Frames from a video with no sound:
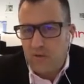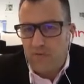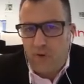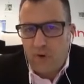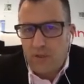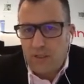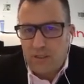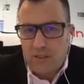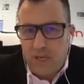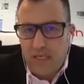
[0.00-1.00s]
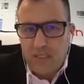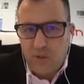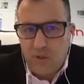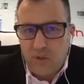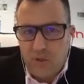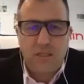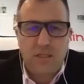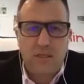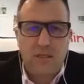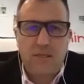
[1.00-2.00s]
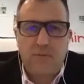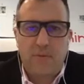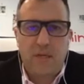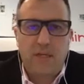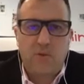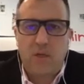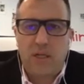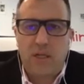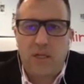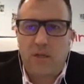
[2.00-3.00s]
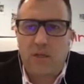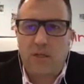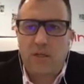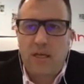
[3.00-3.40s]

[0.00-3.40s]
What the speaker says: First is space utilization, something that's really important.